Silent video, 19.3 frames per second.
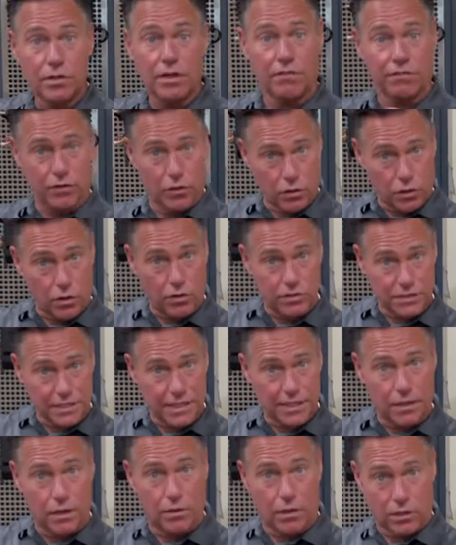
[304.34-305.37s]
if your car is a,
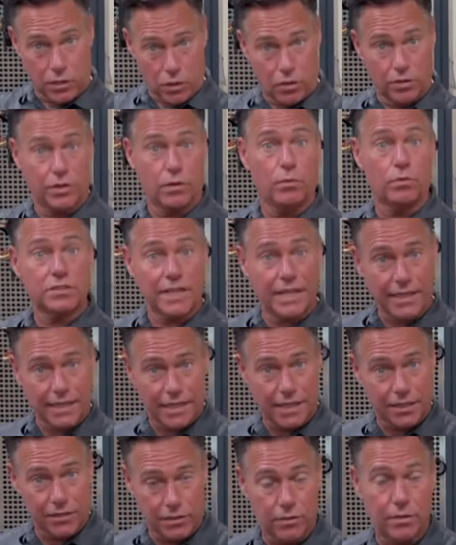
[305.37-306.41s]
a, car that will take a
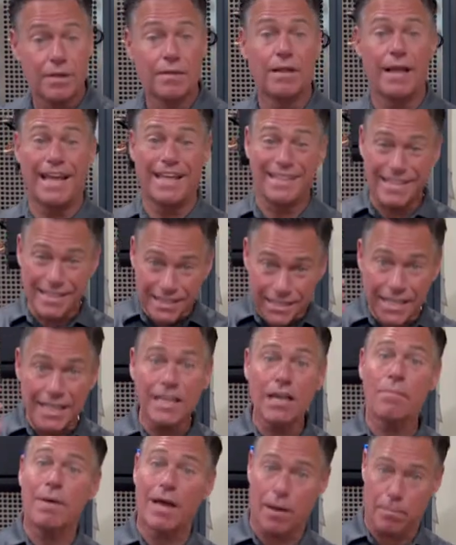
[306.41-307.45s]
head unit, and then think
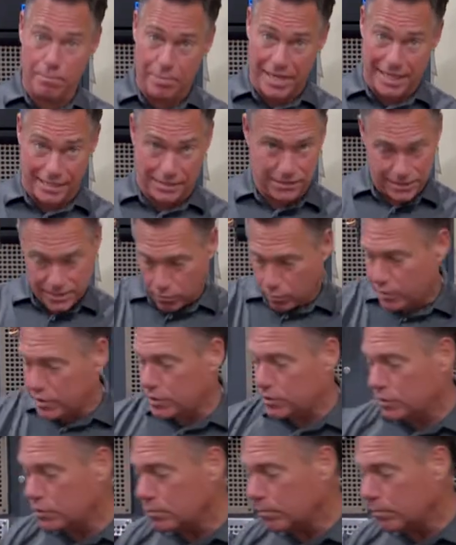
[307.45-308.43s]
about bass. Now when you do